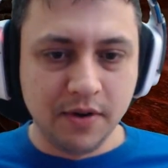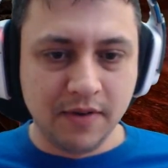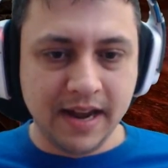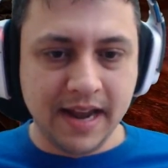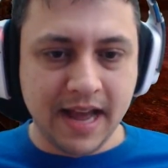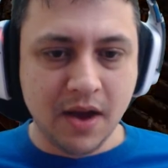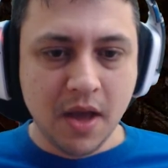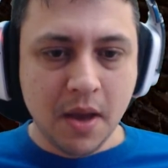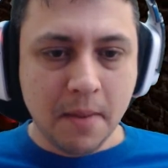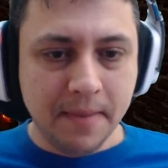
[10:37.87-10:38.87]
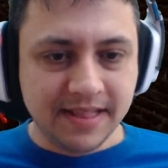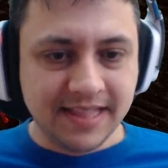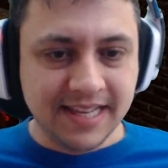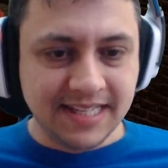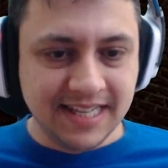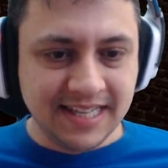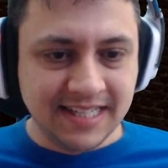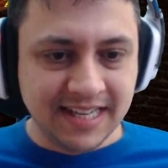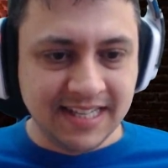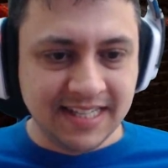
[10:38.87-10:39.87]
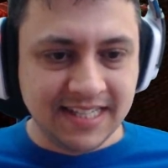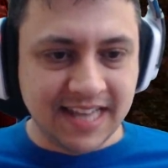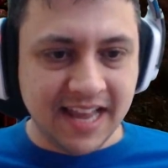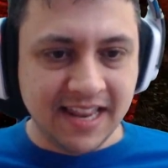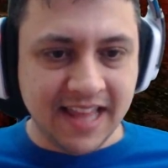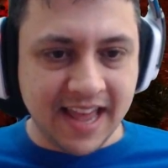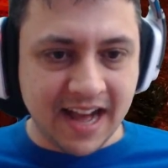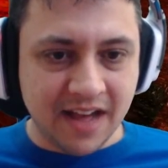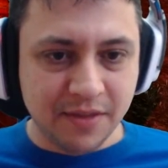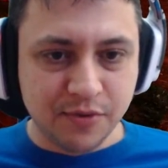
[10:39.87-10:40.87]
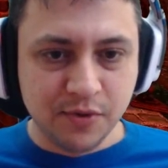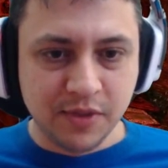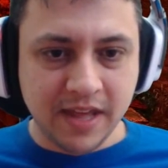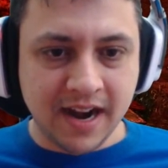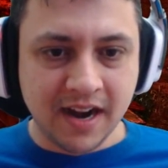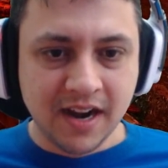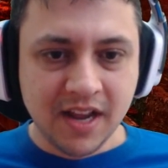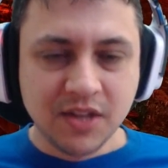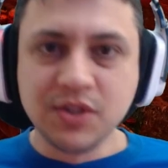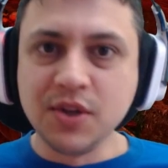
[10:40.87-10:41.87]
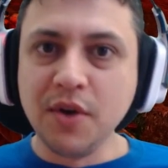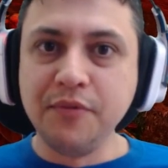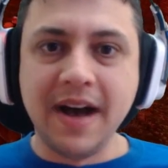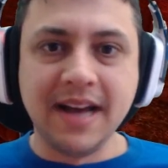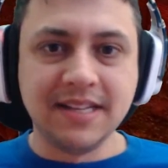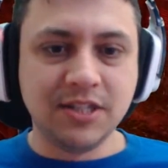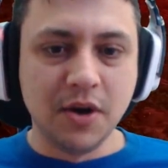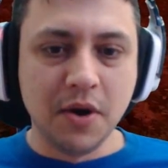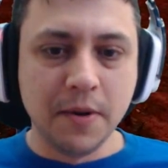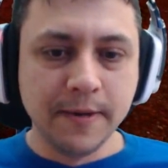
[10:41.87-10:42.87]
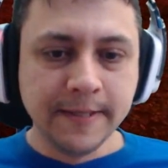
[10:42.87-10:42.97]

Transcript: right now, but this is insane. They got through there so fast. So